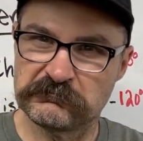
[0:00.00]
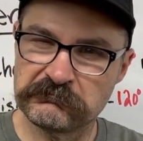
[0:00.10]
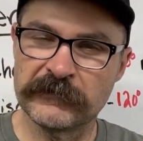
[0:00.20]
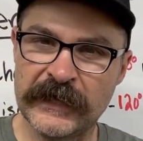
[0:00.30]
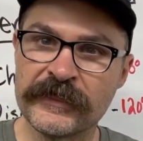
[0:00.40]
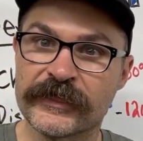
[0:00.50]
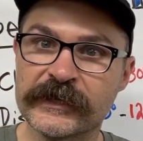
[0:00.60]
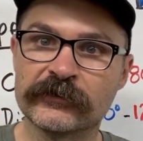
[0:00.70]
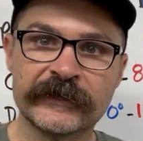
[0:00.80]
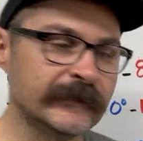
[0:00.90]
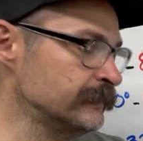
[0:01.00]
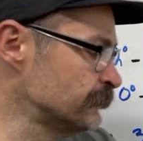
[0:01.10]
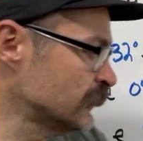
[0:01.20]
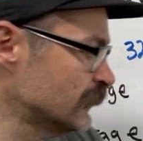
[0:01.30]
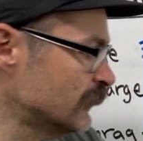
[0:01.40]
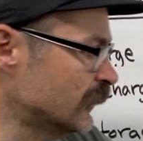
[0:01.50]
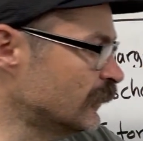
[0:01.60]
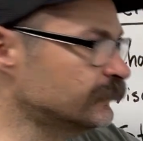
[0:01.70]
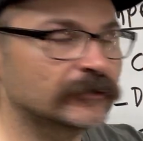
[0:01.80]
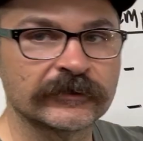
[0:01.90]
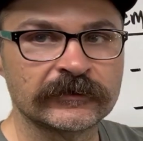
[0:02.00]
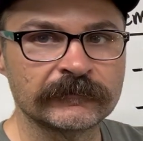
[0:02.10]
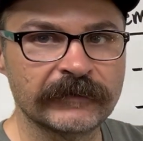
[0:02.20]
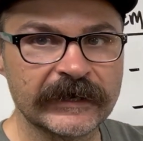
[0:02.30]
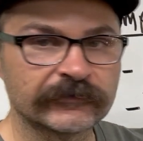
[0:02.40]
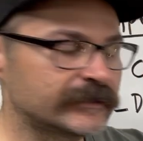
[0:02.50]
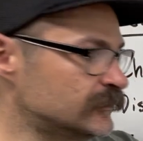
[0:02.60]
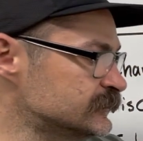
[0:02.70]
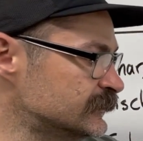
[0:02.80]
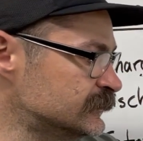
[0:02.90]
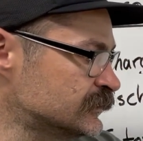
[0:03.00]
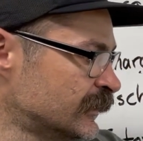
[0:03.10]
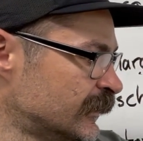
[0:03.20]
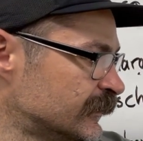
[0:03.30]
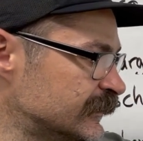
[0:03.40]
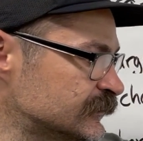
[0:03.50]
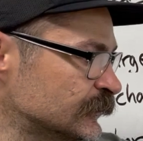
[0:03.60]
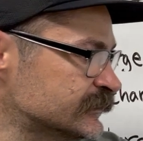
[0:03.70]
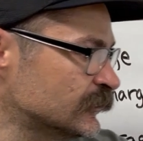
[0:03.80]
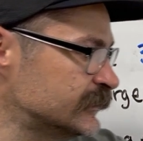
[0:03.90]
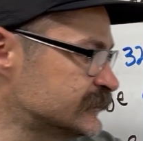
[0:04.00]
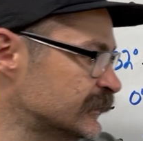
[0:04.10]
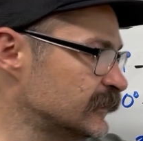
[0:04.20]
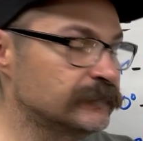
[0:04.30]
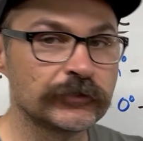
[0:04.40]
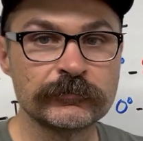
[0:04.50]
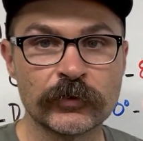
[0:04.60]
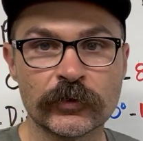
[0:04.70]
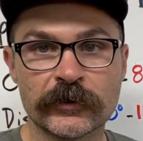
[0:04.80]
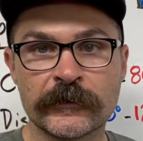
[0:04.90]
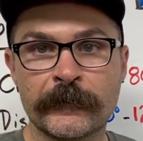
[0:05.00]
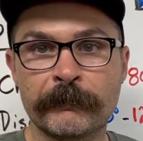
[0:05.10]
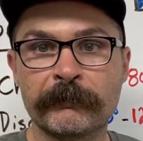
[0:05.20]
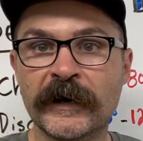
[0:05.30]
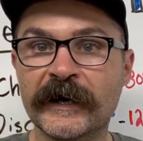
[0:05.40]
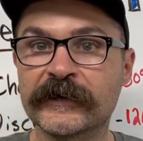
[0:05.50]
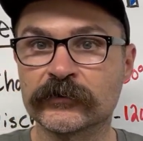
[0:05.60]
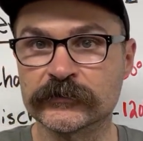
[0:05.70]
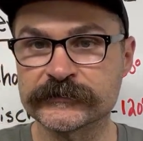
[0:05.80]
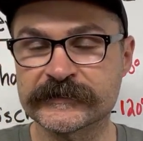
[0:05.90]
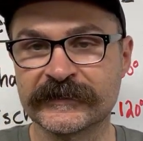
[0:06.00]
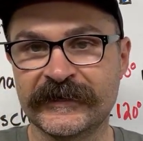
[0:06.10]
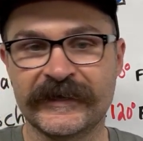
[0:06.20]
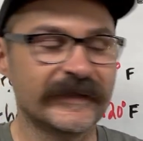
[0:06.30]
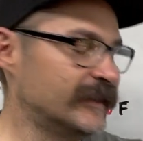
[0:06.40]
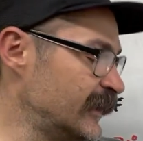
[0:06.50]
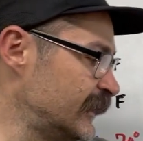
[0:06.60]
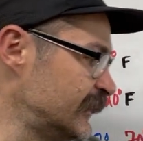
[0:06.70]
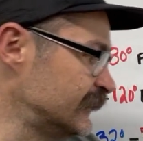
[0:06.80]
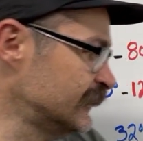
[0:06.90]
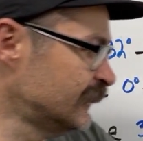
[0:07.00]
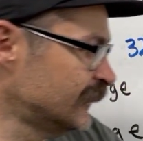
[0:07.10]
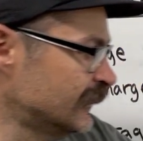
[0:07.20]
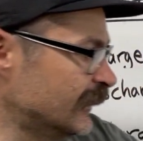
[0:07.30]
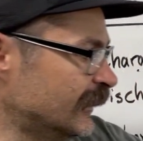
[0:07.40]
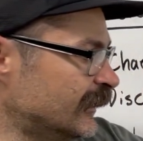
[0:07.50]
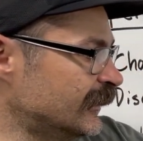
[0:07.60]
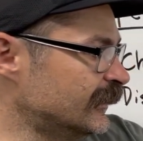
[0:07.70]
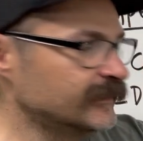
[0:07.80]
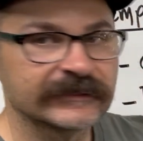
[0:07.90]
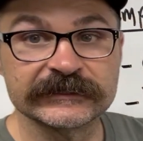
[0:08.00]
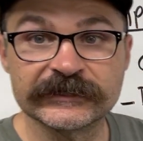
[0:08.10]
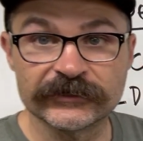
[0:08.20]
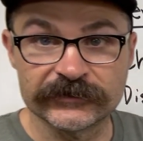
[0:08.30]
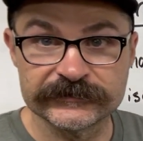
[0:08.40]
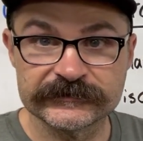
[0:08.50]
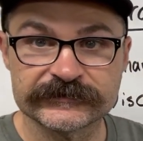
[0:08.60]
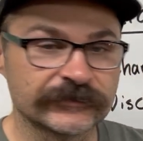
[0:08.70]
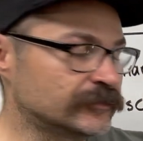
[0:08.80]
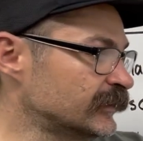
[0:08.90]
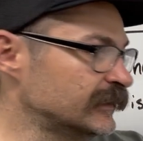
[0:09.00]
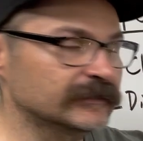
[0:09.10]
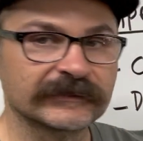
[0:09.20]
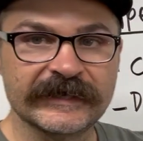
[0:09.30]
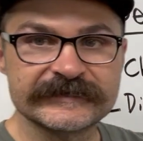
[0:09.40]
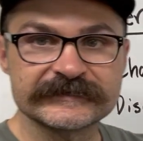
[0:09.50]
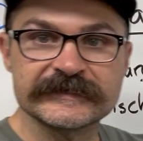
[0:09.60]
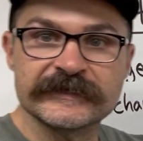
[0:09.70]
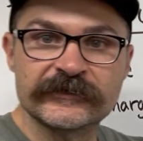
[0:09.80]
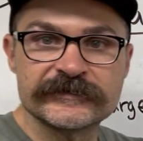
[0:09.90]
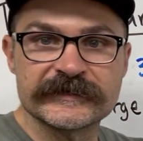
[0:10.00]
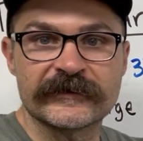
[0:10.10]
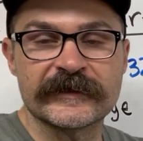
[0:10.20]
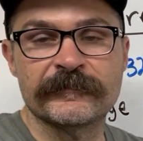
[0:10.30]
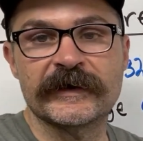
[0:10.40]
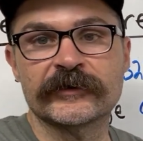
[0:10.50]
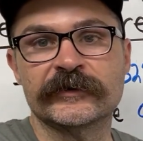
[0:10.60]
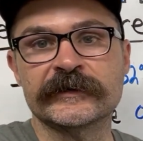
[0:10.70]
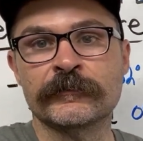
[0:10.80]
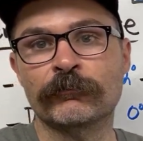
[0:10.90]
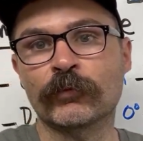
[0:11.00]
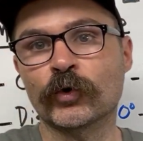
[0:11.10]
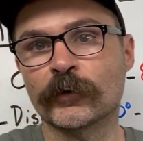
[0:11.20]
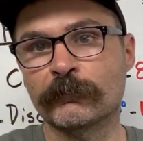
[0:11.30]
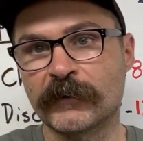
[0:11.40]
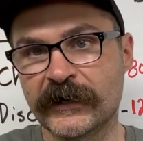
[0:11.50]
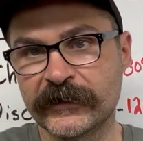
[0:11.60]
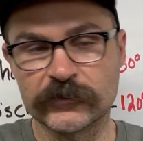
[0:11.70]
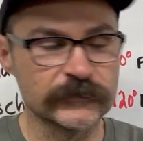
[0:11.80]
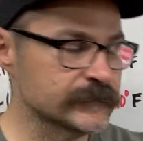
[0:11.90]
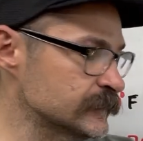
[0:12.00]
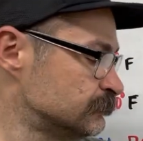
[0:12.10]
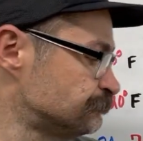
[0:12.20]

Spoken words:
in theory, of your battery usage, this one's going to give you more miles than years. So you'll get less years out of that battery, more miles.